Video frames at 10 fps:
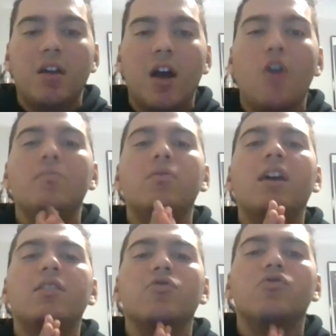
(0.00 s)
I hope you
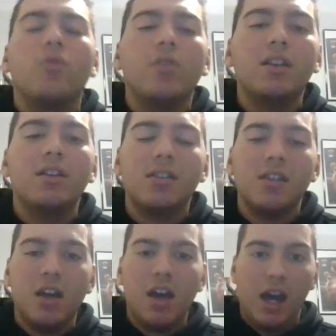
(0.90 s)
guys enjoy this,
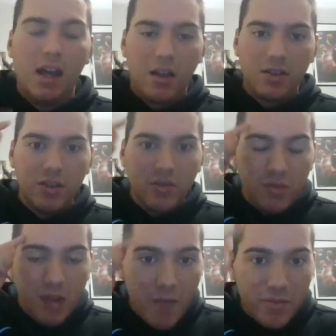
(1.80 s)
and I'll see you
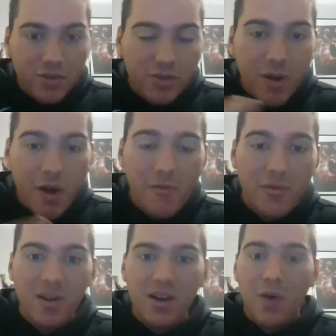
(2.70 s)
in episode 12
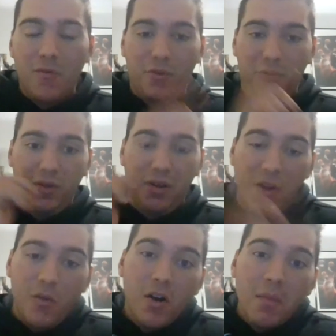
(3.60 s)
for
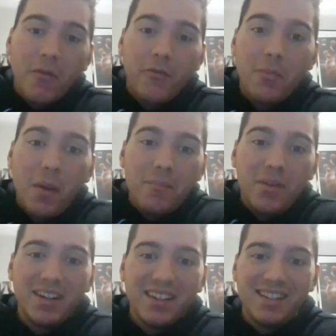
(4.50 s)
one of my football
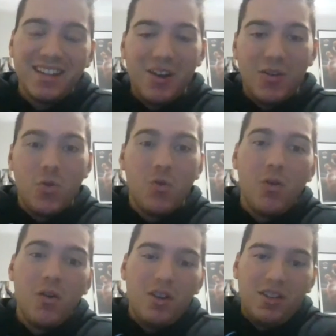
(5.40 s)
buddies
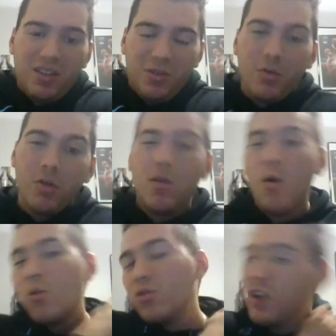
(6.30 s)
who
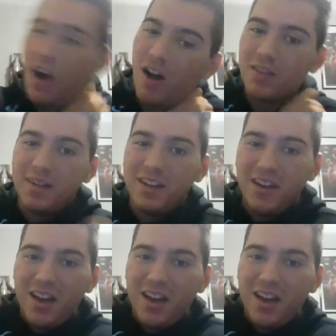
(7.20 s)
horse collared me